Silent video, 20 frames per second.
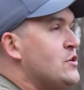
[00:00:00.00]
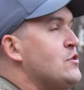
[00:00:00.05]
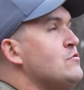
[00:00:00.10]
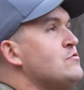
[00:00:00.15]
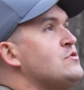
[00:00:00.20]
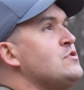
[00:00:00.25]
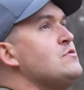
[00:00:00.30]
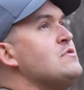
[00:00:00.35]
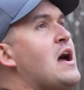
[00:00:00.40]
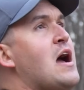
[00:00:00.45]
You
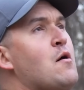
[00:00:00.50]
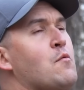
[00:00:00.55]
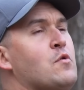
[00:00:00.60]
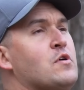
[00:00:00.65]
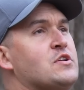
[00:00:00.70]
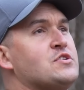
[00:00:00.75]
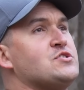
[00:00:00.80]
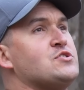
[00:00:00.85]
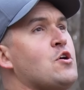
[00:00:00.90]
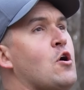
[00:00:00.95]
do not
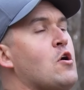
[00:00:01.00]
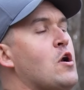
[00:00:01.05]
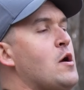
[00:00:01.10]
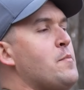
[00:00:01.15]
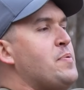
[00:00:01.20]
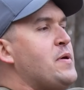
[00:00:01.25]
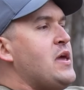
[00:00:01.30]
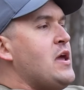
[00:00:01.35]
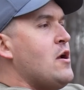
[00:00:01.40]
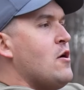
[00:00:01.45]
wanna start
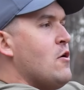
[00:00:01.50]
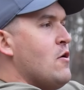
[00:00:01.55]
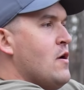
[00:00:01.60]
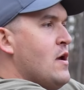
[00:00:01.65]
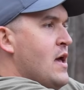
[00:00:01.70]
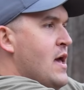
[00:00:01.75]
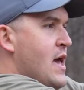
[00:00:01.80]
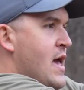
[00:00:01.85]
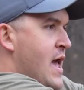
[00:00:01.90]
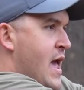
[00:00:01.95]
up here
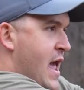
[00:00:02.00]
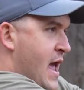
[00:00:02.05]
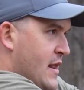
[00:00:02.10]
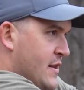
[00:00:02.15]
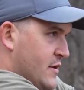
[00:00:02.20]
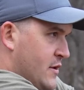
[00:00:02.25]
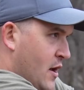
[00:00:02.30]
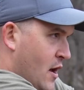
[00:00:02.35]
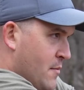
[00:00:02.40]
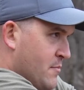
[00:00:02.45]

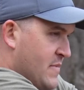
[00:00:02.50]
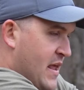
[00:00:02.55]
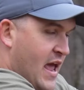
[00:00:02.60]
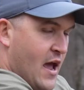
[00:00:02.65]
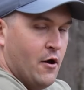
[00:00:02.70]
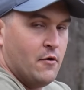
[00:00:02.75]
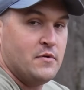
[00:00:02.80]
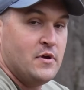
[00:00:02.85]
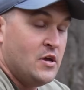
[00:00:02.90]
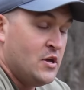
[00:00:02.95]
and come
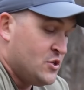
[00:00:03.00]
down.